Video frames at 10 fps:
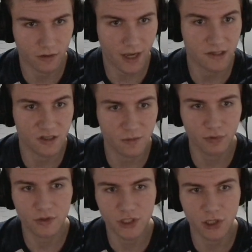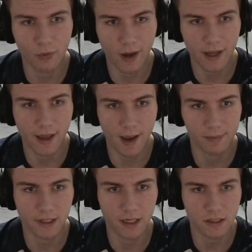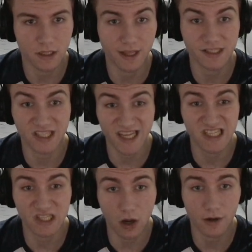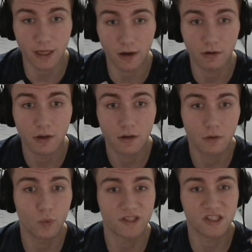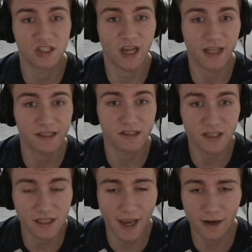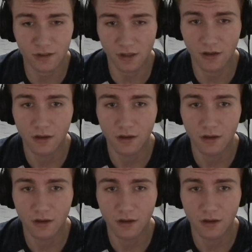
a simple GUI application that slices audio with silence detection.